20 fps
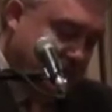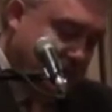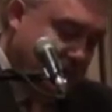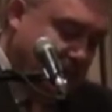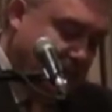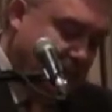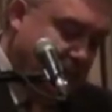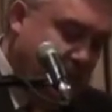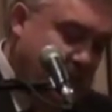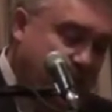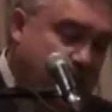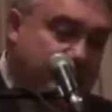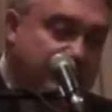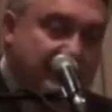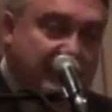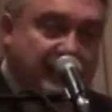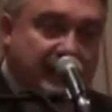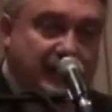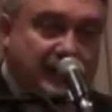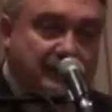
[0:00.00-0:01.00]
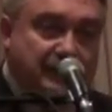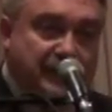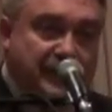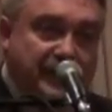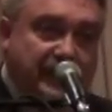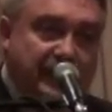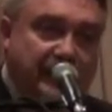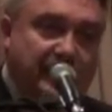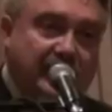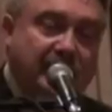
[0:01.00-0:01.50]
of being in the
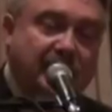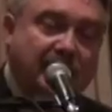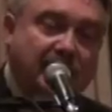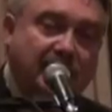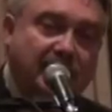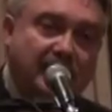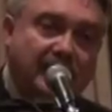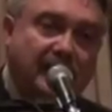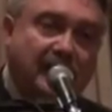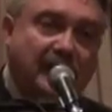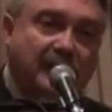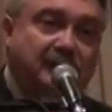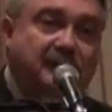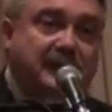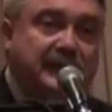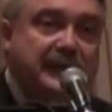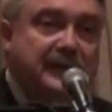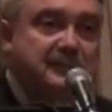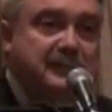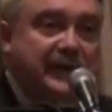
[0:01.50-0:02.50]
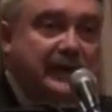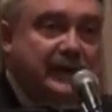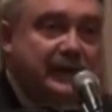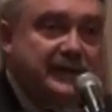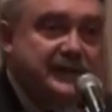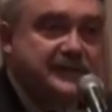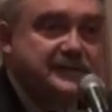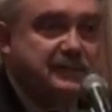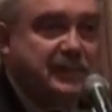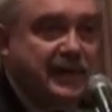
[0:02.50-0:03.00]
company of
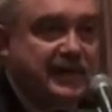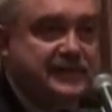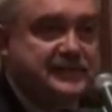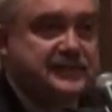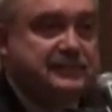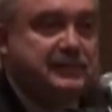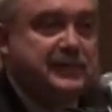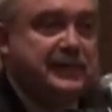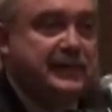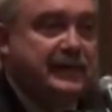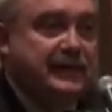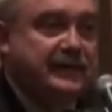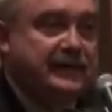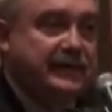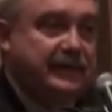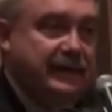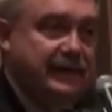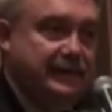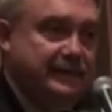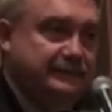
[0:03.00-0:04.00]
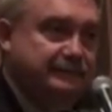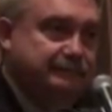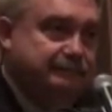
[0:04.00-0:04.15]
limitless possibility.